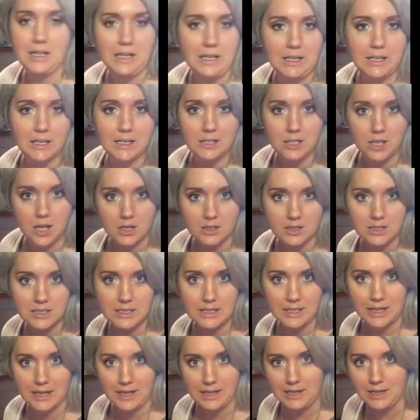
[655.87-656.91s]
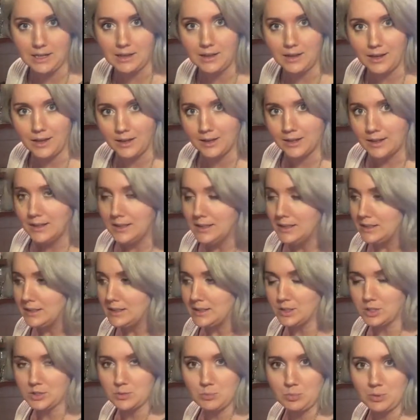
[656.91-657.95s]
need non-stick anything.
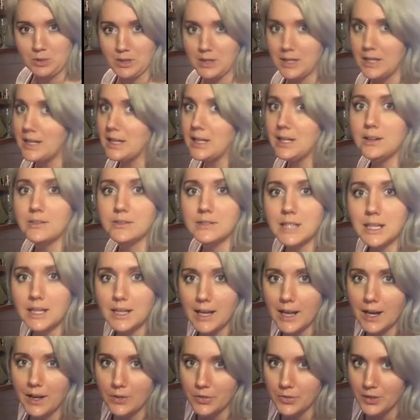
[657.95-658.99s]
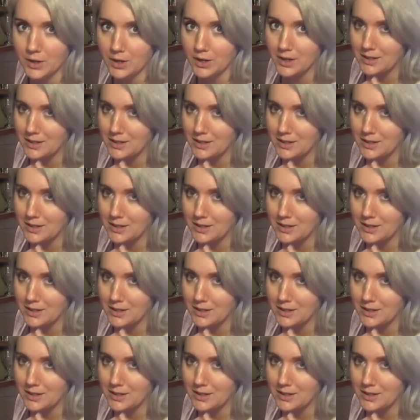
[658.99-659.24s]
There's plenty of data out there,